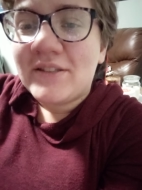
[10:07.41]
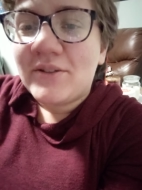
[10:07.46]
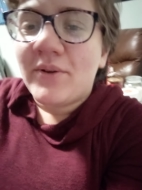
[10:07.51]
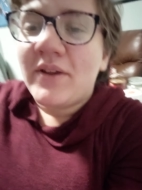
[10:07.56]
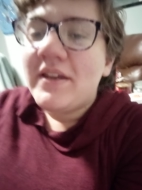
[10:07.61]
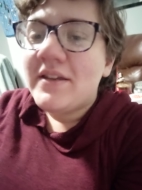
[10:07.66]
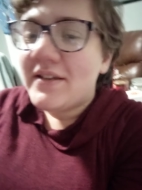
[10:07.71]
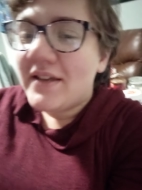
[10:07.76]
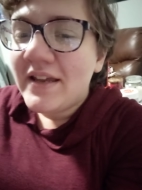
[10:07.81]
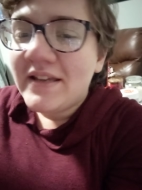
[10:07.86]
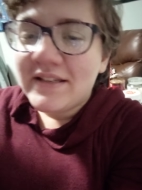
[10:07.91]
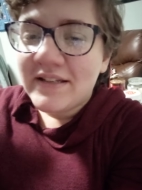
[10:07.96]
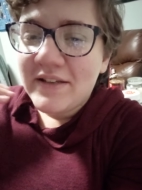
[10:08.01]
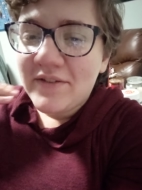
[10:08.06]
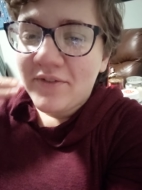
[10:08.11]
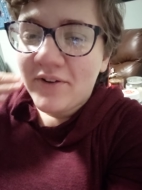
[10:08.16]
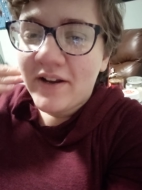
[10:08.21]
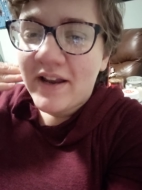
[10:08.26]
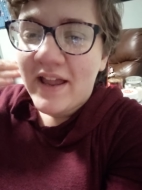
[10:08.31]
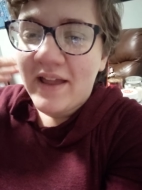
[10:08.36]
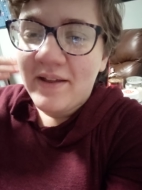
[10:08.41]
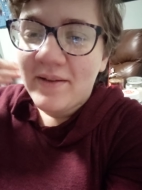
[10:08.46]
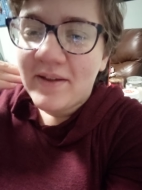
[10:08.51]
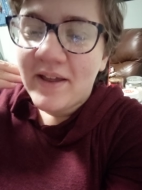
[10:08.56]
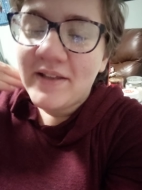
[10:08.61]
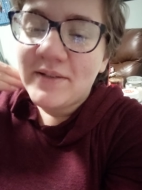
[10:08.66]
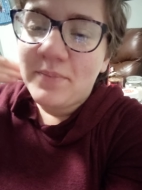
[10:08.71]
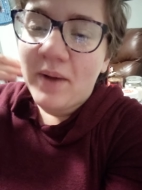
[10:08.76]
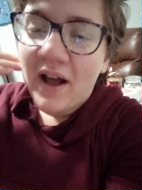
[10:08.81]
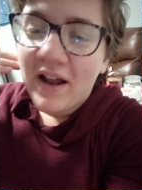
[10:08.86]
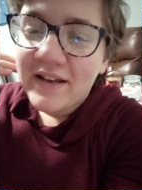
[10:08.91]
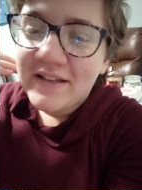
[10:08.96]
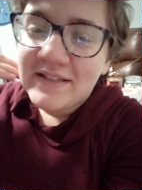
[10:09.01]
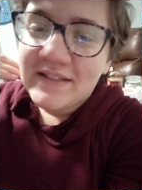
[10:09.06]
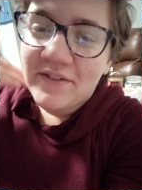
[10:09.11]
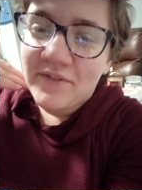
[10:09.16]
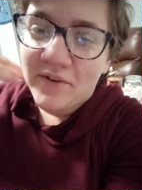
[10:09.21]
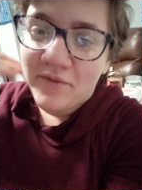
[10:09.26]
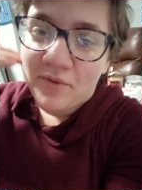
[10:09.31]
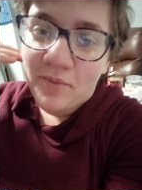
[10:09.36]
So he's a different. His body's
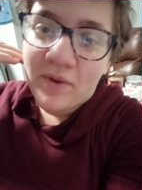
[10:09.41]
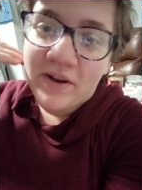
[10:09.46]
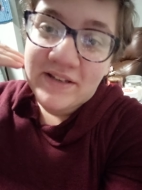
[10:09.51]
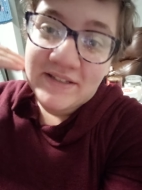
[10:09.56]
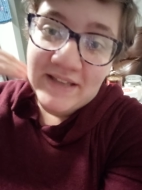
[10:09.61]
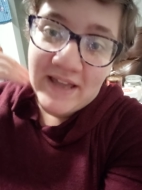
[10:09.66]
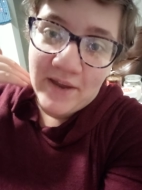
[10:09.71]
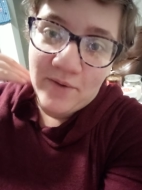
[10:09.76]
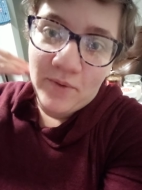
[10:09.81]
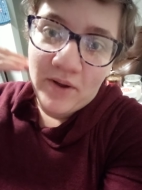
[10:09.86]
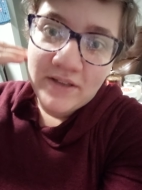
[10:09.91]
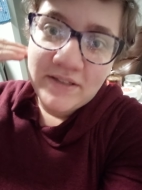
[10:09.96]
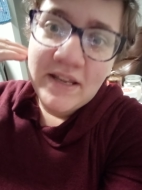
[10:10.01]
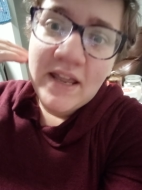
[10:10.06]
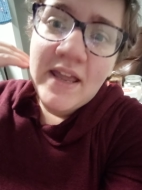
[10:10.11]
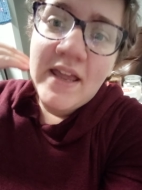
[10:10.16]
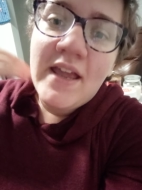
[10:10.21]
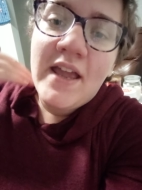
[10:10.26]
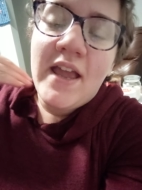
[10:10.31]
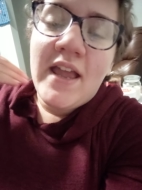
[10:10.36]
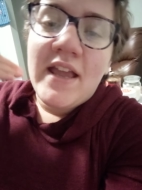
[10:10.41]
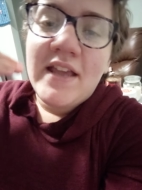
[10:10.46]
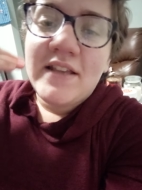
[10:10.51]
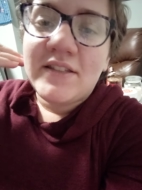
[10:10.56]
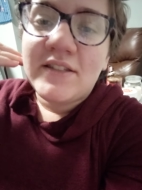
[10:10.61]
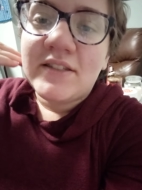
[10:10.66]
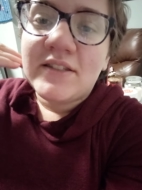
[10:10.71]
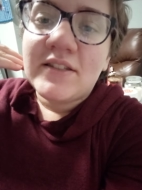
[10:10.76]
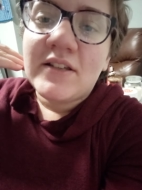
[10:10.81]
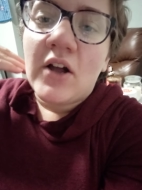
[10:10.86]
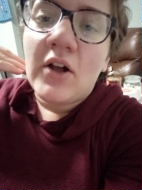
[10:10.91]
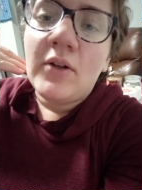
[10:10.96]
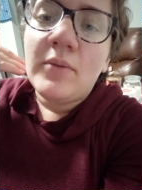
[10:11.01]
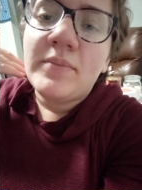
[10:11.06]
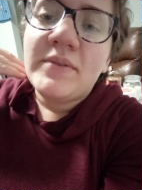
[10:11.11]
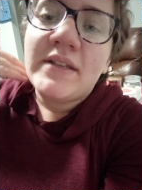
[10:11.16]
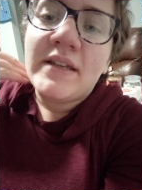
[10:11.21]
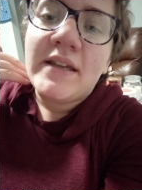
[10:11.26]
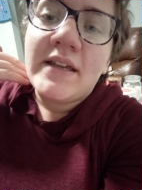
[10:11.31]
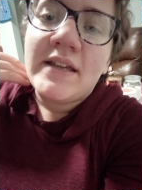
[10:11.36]
different from what his head was. His
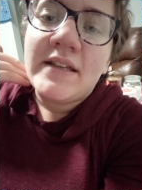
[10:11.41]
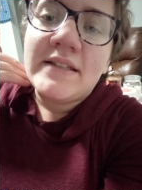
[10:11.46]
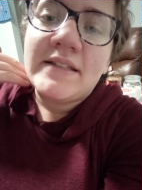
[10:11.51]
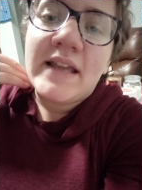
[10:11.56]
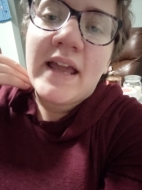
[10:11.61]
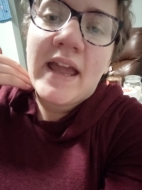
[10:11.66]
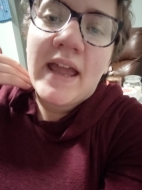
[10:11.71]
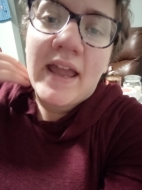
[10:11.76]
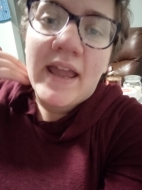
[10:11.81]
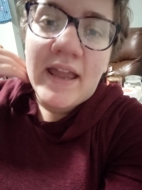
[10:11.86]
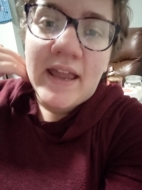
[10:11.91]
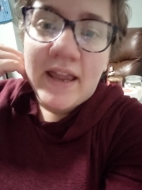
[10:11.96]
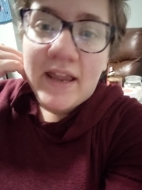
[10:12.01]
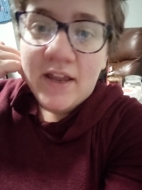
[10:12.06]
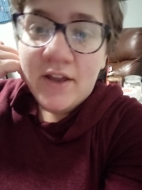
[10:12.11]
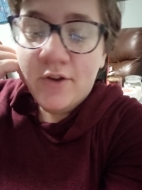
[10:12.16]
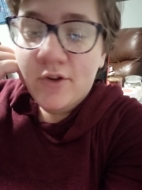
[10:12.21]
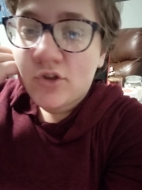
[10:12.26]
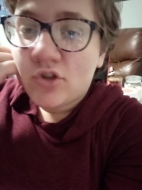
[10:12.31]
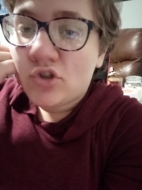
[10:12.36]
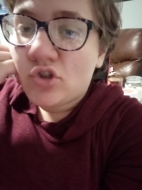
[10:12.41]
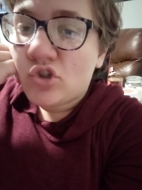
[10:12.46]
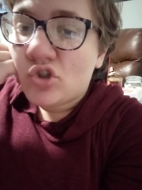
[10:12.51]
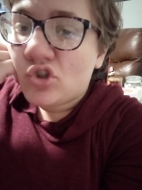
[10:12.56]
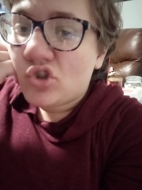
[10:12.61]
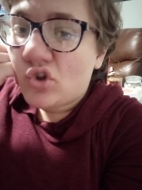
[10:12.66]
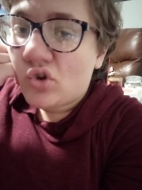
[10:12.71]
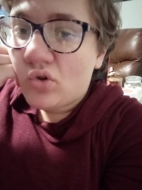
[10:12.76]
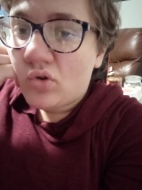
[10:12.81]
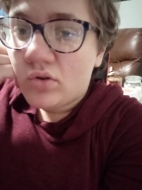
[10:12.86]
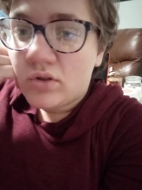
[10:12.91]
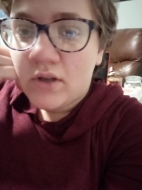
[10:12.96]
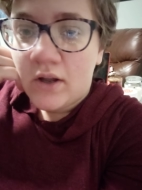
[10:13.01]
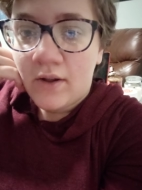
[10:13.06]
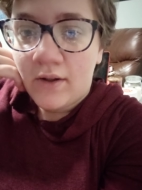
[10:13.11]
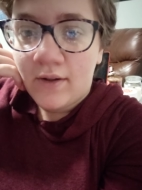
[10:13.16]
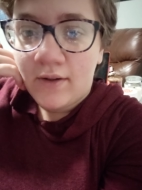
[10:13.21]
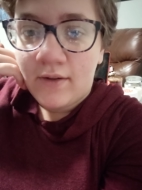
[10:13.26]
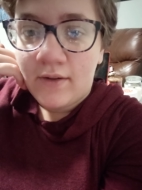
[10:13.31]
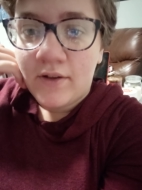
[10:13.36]
sculpt is a
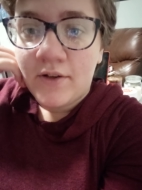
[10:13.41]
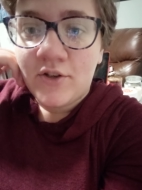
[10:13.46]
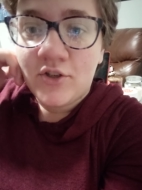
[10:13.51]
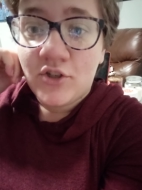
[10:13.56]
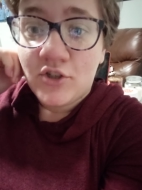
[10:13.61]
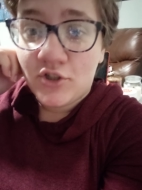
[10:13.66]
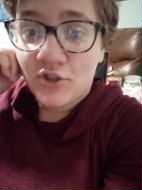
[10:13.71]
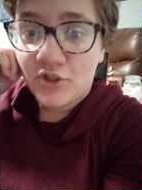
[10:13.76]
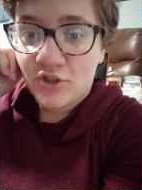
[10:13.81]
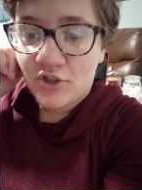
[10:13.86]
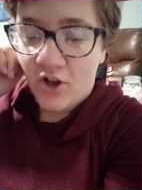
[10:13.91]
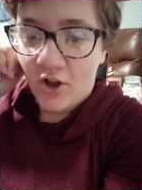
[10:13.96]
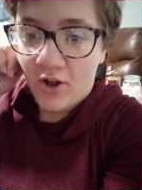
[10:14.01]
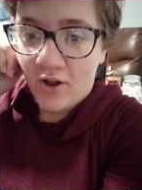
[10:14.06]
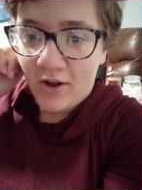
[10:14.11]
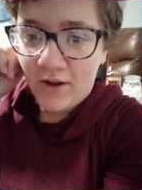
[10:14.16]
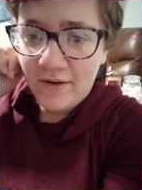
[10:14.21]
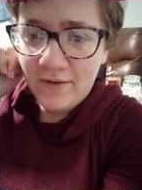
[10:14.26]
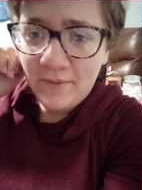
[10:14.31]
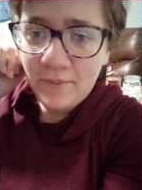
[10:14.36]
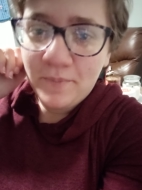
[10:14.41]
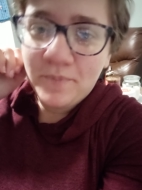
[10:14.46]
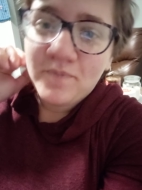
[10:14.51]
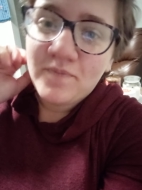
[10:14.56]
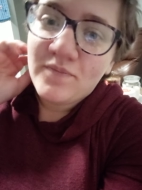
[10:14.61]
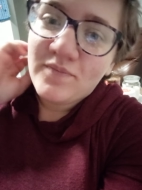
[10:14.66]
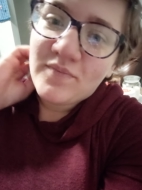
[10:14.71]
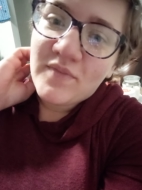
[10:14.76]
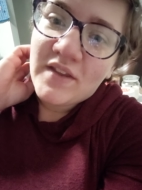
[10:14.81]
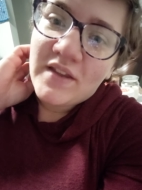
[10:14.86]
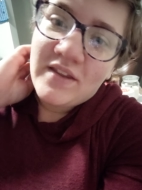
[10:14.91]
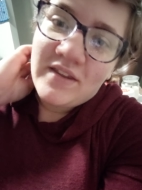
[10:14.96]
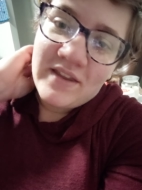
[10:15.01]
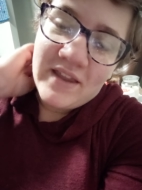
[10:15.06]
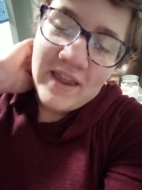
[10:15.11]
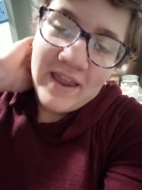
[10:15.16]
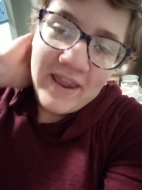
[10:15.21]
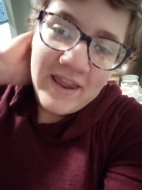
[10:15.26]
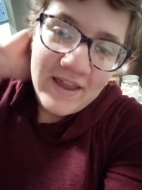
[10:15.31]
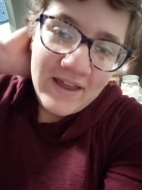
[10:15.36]
Soldal Sean,
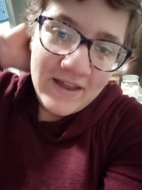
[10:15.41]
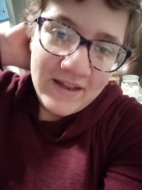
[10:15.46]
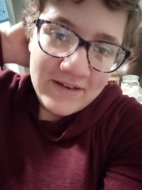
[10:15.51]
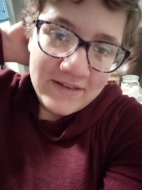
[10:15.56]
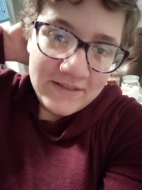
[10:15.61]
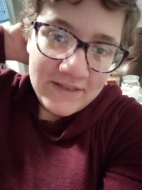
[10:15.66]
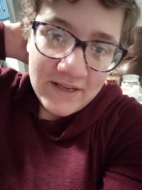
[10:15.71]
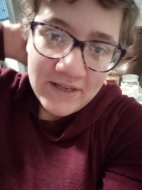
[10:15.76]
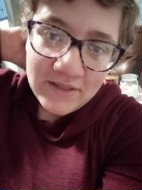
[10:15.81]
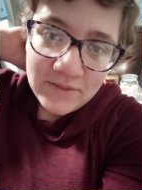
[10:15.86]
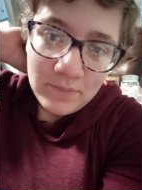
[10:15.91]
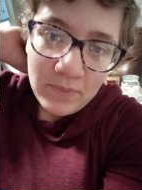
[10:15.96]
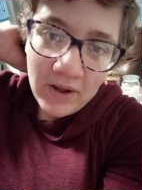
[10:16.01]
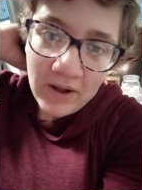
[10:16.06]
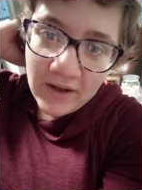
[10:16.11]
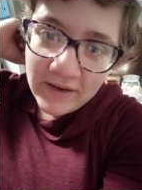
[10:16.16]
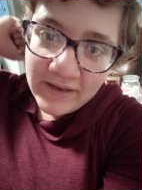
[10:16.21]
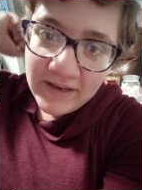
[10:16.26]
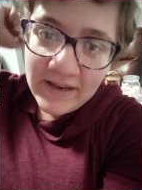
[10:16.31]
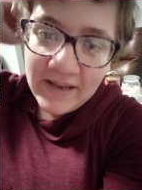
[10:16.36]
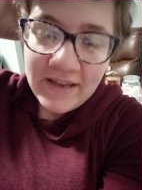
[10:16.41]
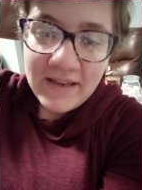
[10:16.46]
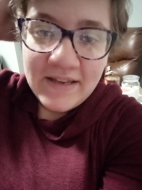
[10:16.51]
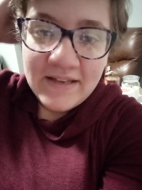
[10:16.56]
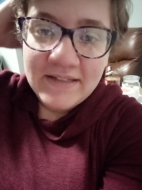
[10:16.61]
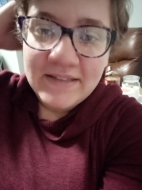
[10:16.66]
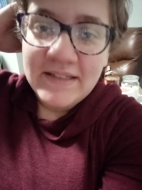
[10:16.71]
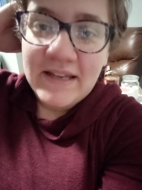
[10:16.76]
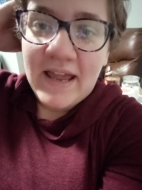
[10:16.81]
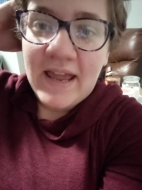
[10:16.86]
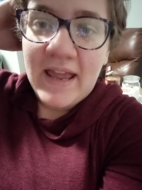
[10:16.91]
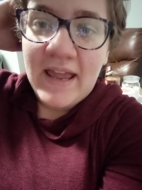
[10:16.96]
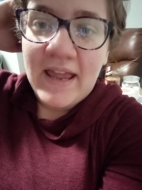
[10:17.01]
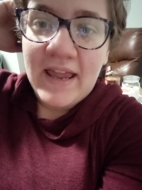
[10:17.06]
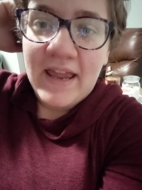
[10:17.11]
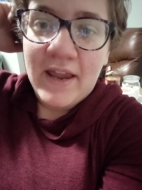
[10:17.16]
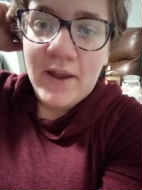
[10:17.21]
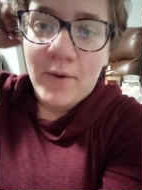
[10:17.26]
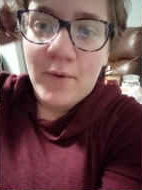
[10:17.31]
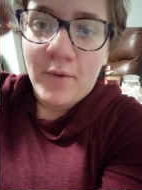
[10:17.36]
and his body is
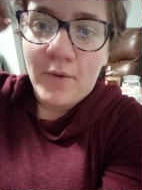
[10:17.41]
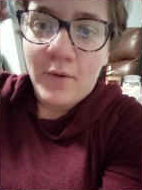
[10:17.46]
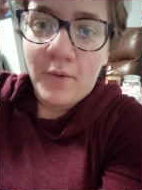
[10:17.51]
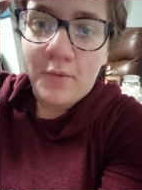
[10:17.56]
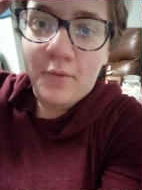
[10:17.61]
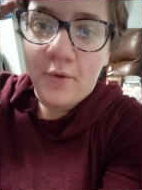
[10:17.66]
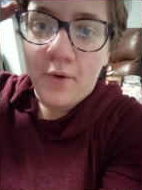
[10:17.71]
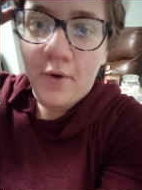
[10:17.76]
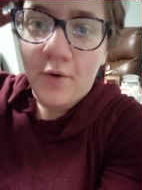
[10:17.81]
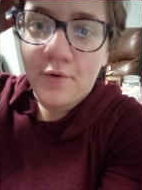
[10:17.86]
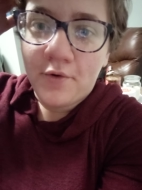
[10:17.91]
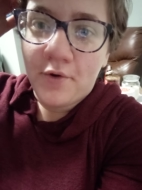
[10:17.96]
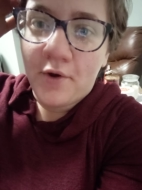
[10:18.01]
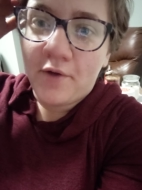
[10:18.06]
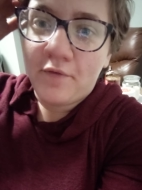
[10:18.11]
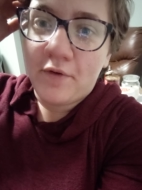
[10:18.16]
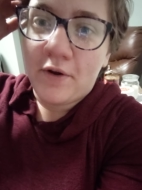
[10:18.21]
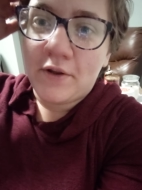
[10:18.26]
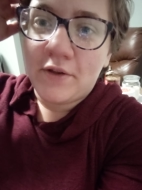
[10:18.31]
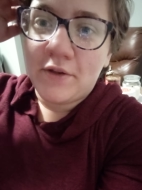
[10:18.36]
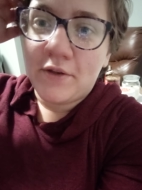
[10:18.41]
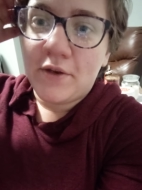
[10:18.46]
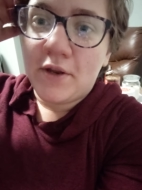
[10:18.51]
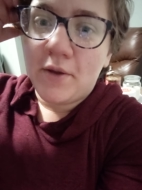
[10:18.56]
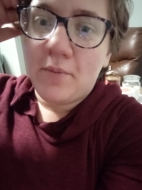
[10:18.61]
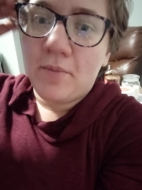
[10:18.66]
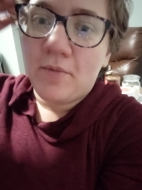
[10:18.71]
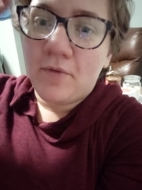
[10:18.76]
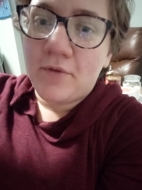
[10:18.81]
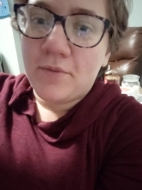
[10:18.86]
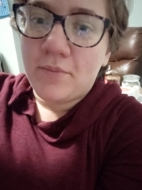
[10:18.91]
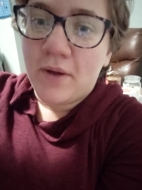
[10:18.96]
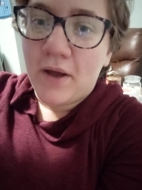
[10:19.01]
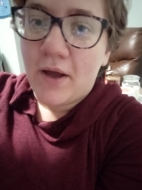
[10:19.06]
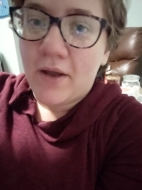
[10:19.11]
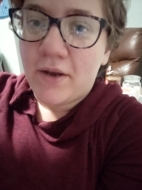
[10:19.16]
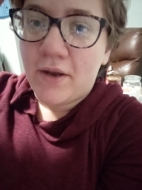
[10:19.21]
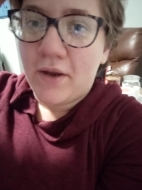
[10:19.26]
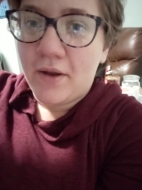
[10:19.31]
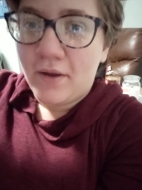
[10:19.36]
a. Oh no, I forgot the name of his
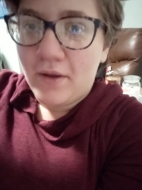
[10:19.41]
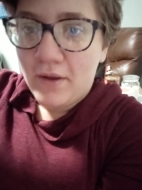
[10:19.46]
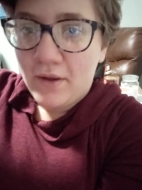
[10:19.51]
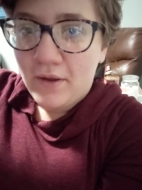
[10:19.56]
body.